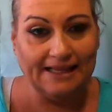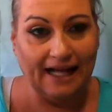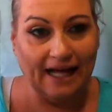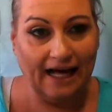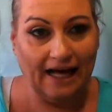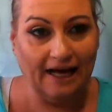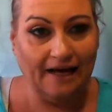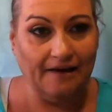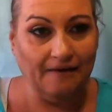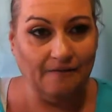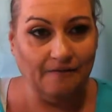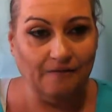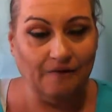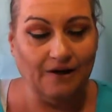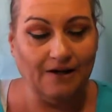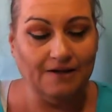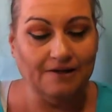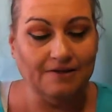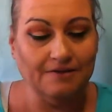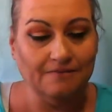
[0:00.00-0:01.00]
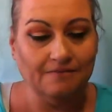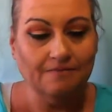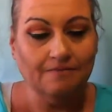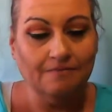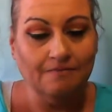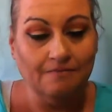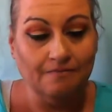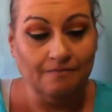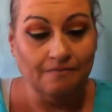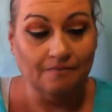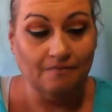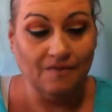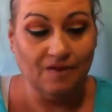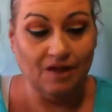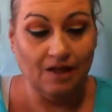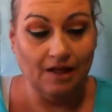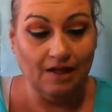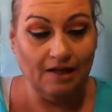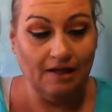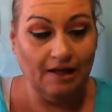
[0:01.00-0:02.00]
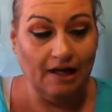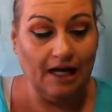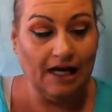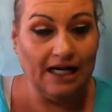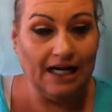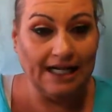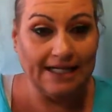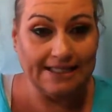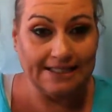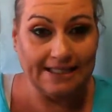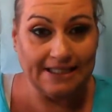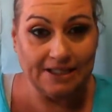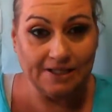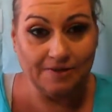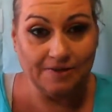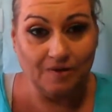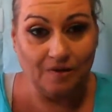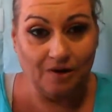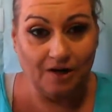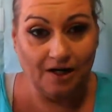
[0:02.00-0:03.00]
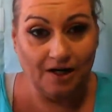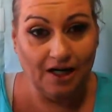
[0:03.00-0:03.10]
I run an Etsy store.